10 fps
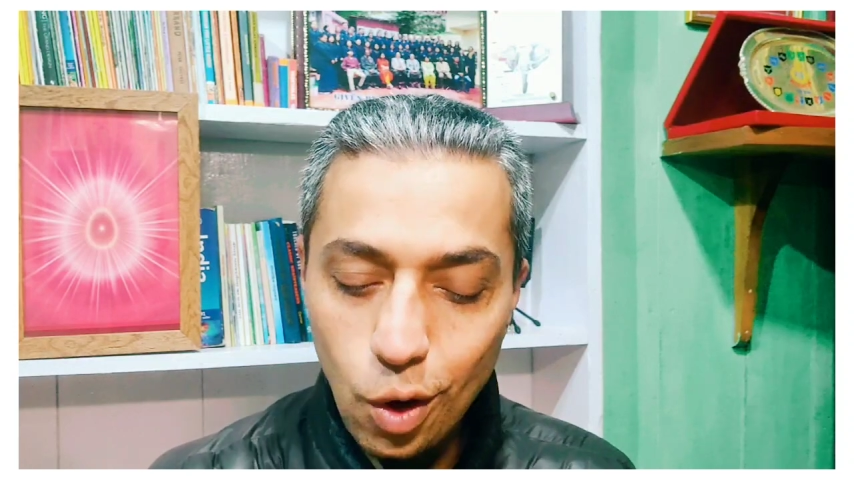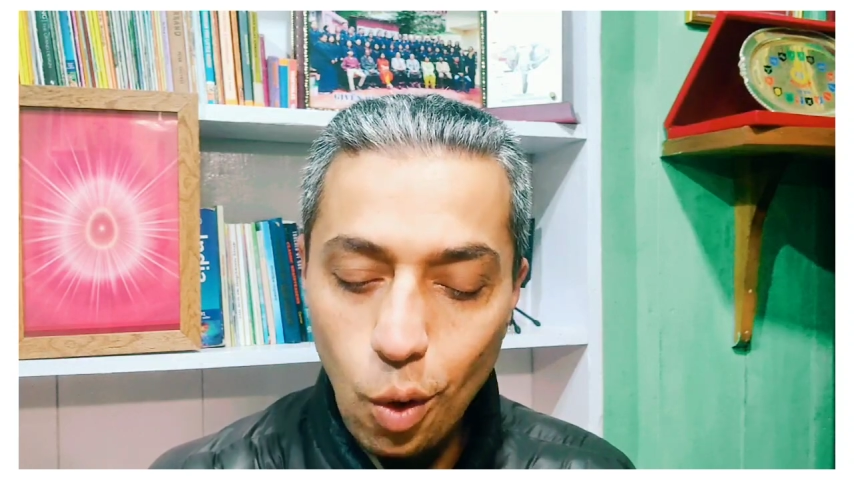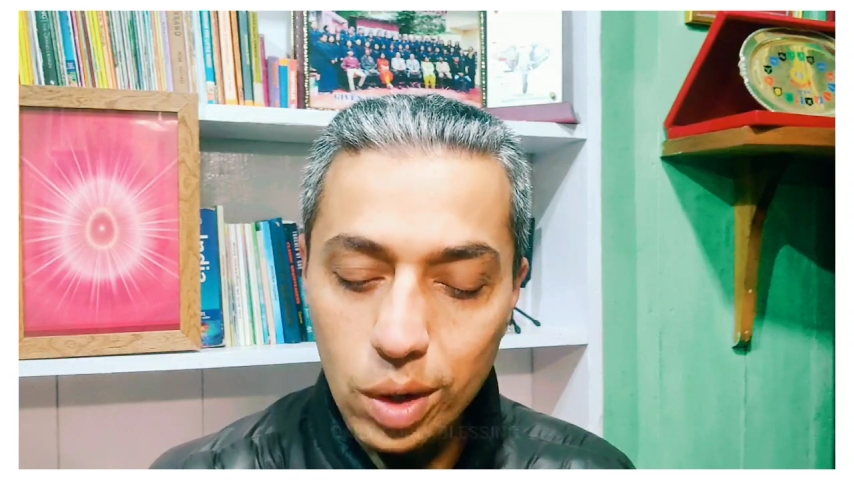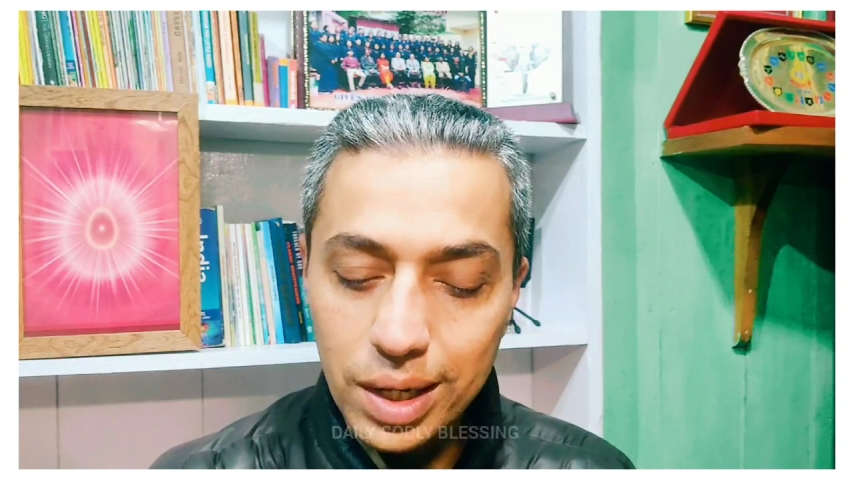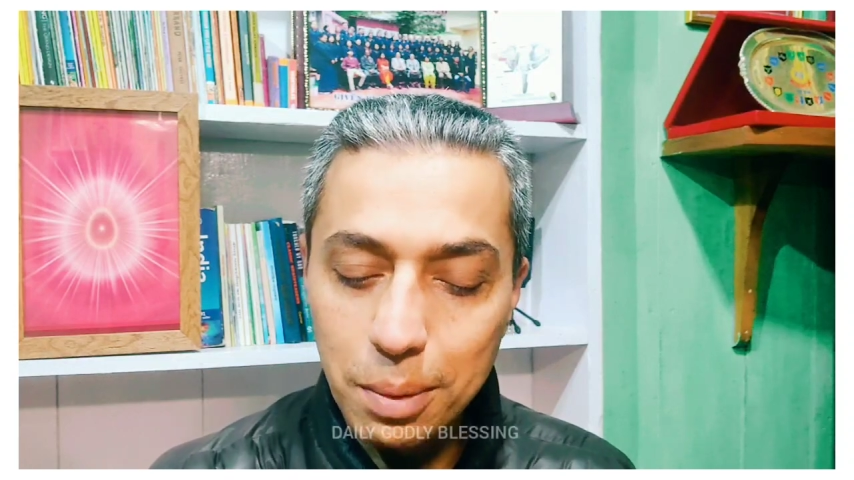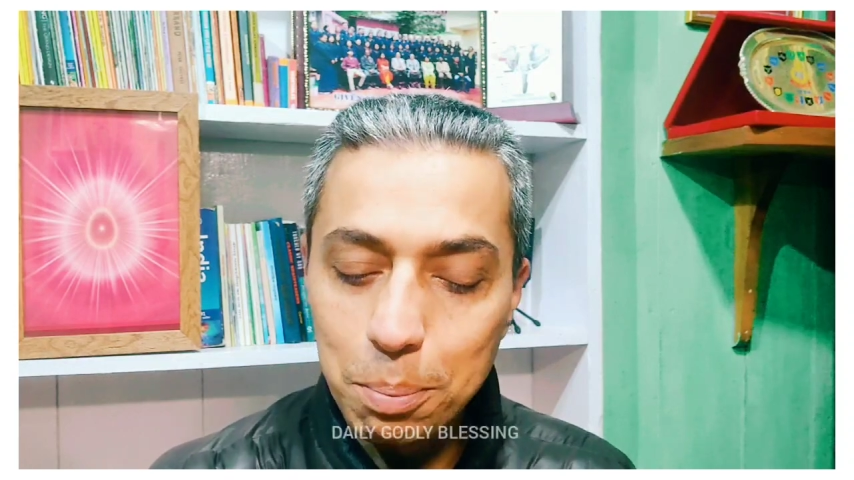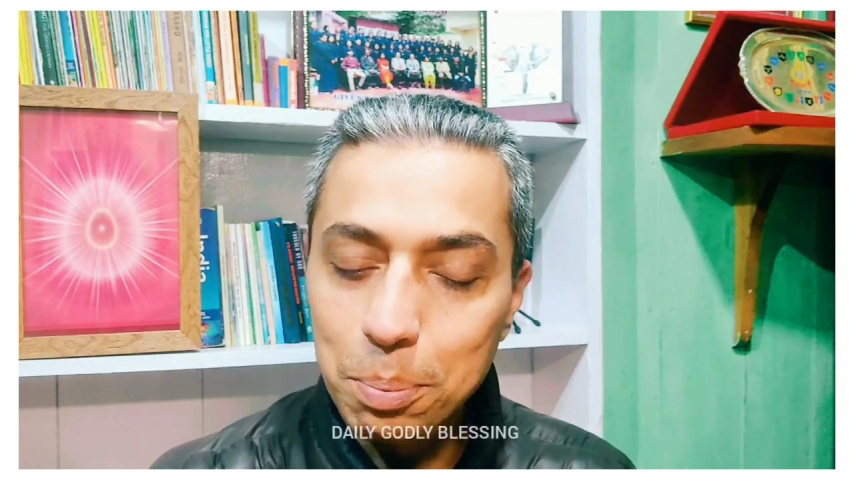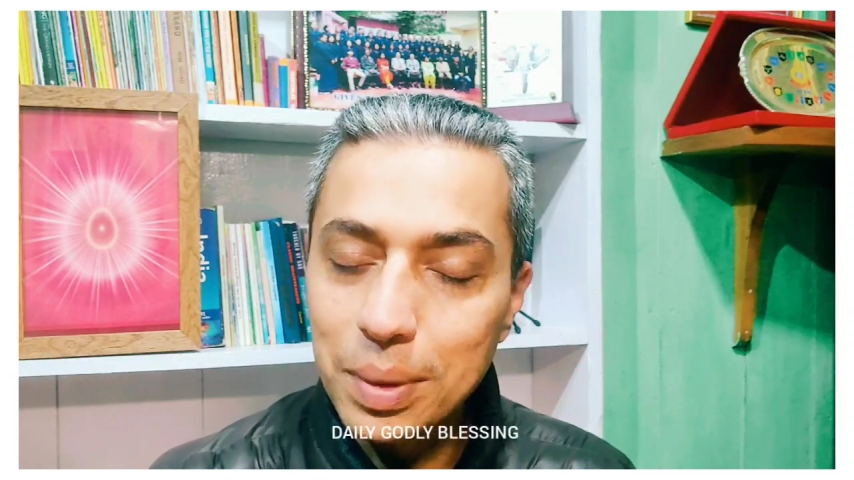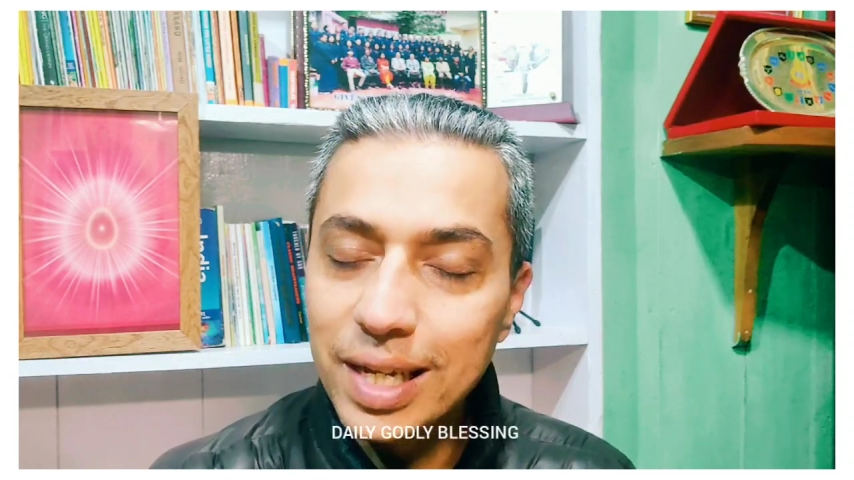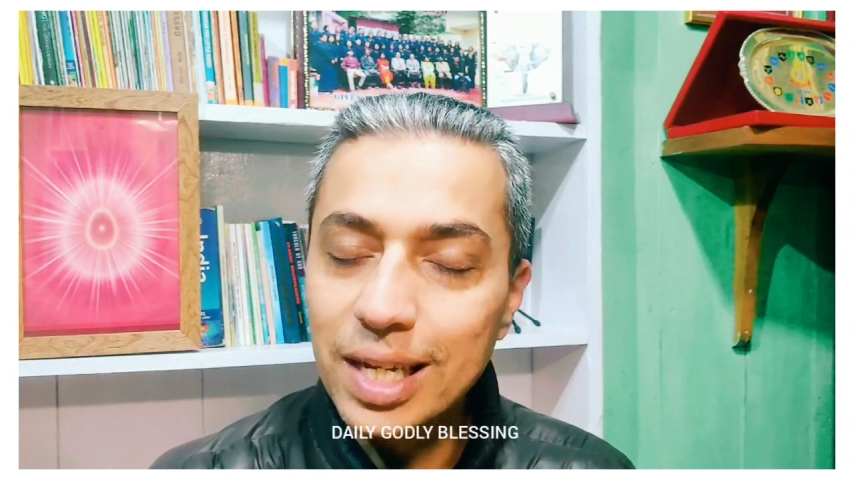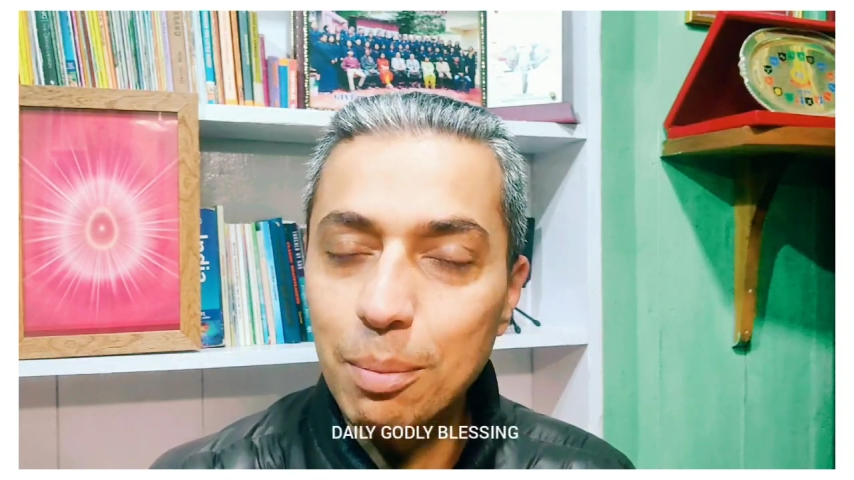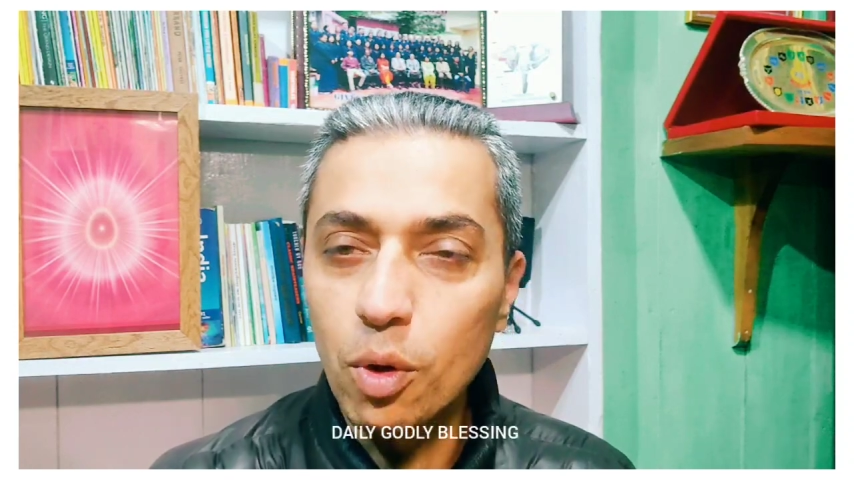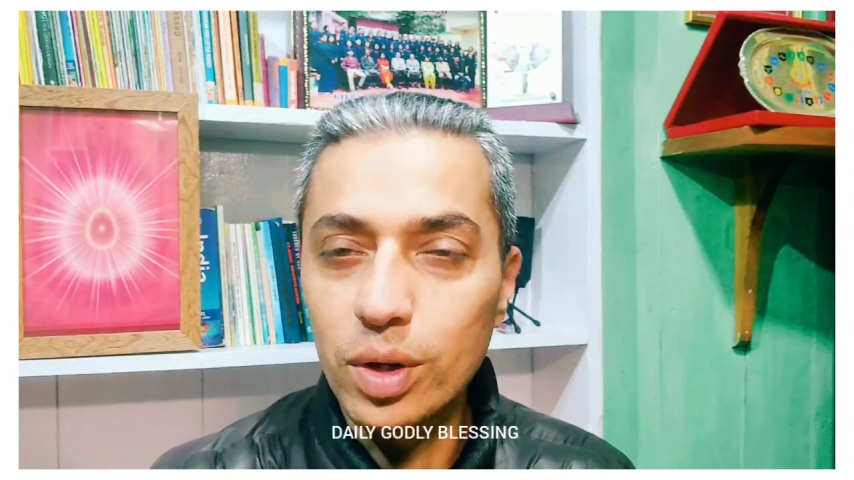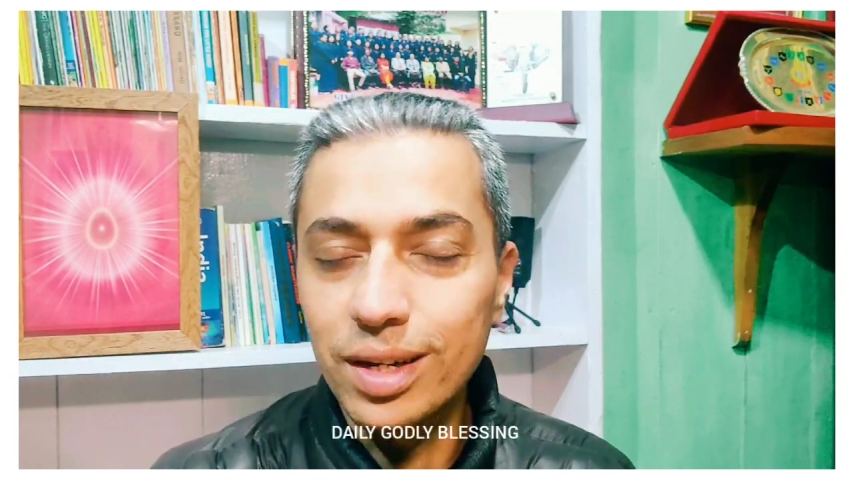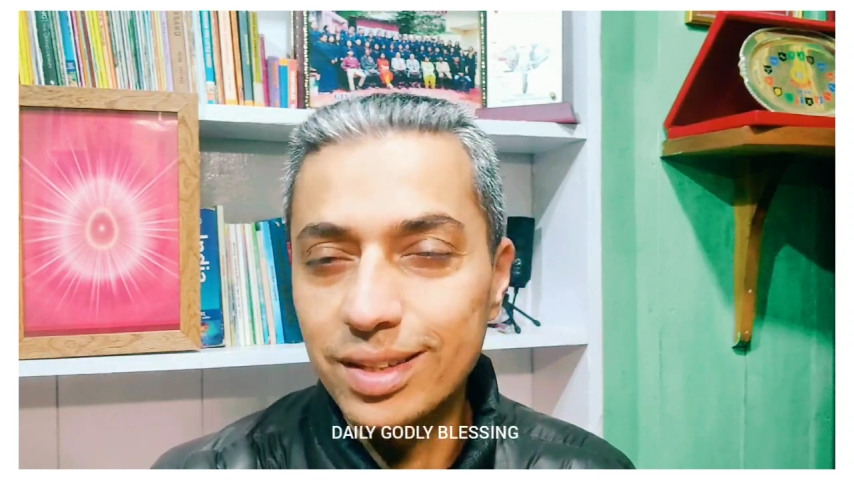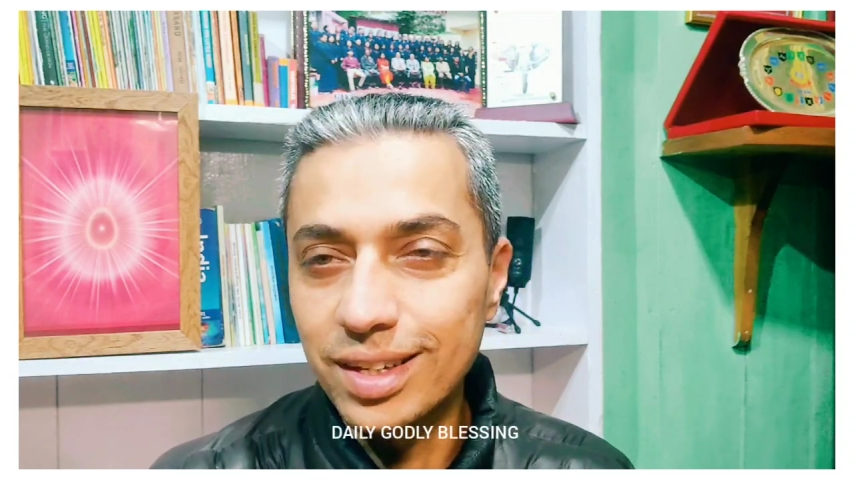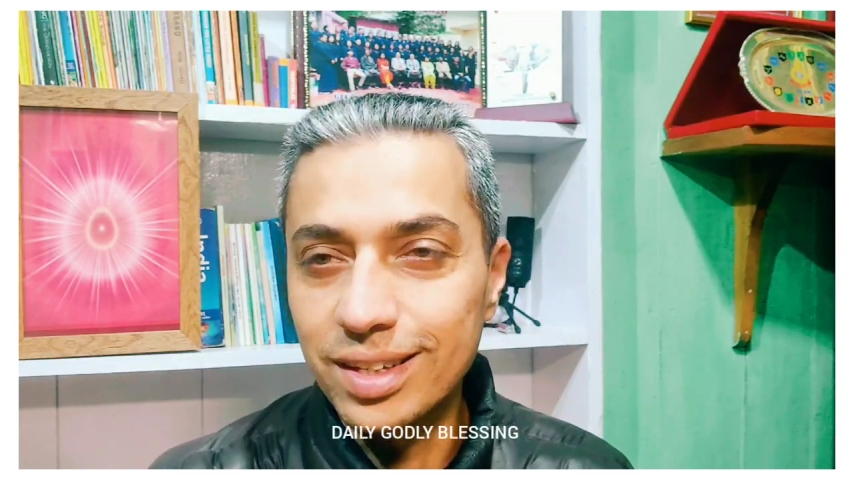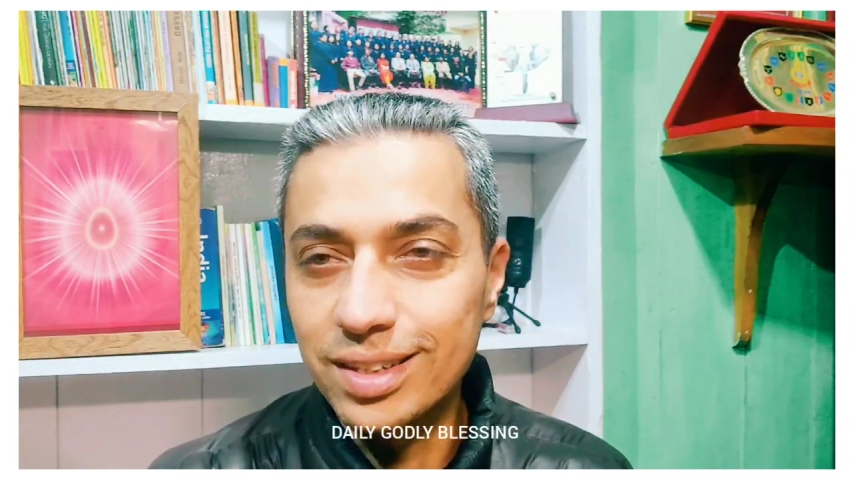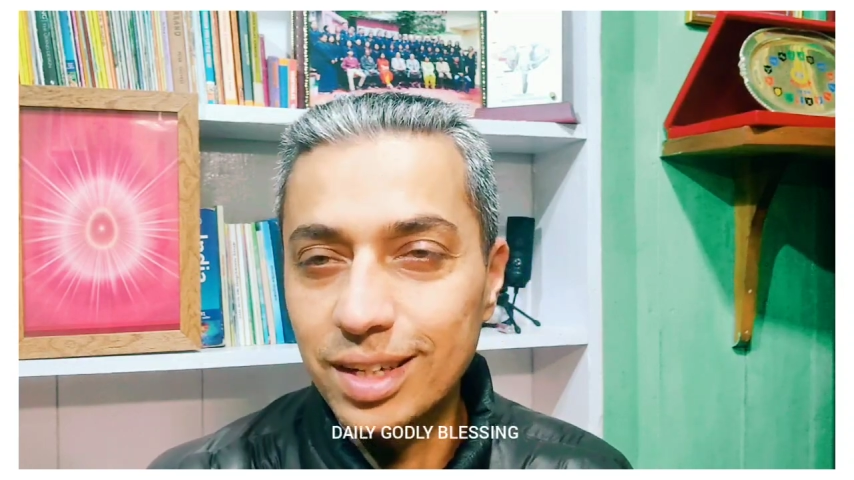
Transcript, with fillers: or complain about anything.